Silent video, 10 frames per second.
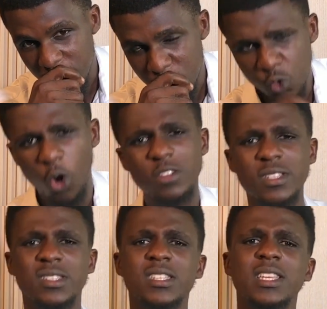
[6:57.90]
So all
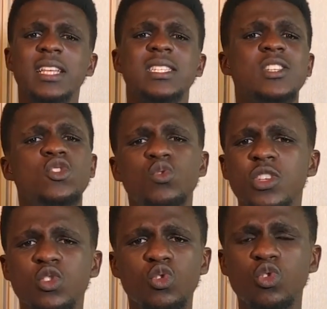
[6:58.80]
these things are things you
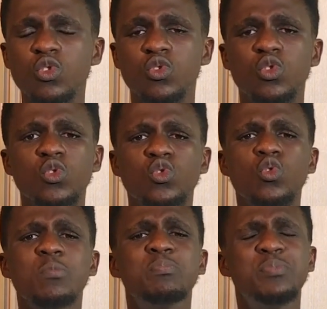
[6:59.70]
need to do to
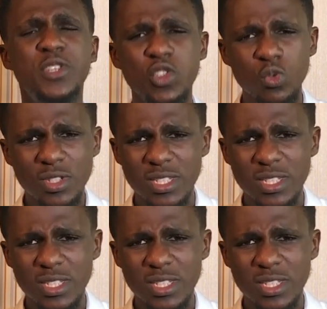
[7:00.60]
build